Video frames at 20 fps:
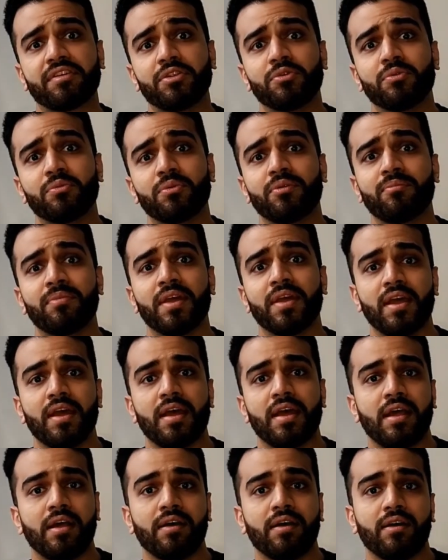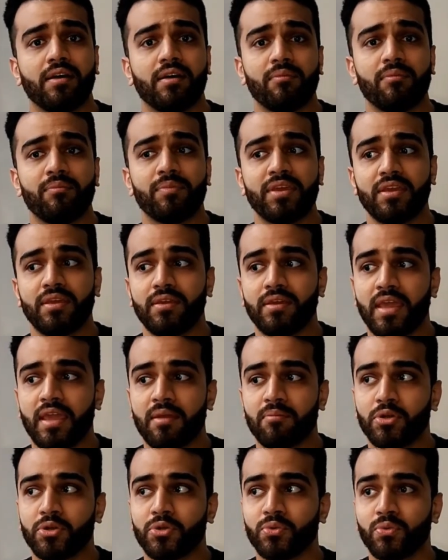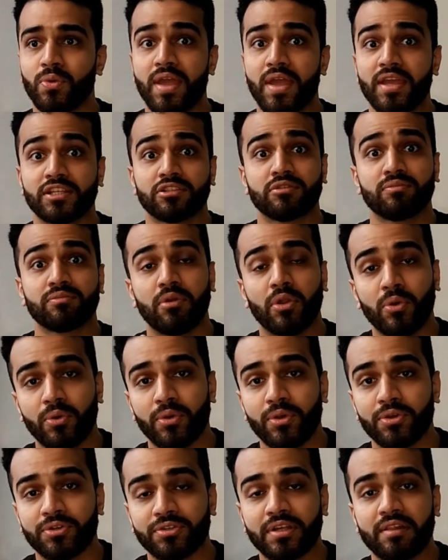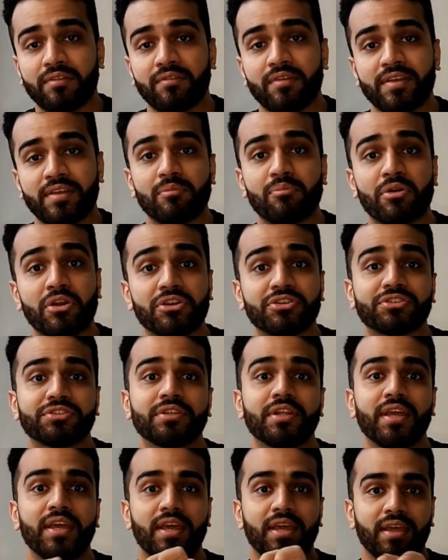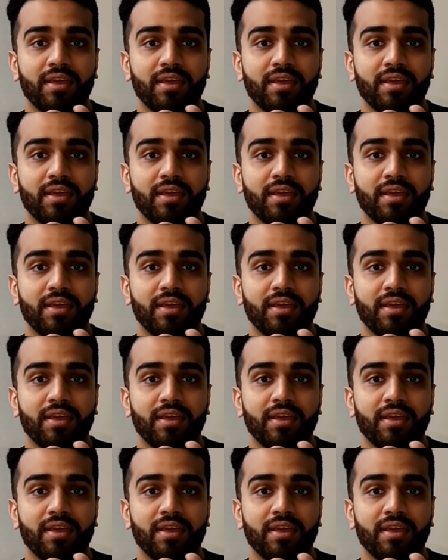and you would be able to explore yourself as a person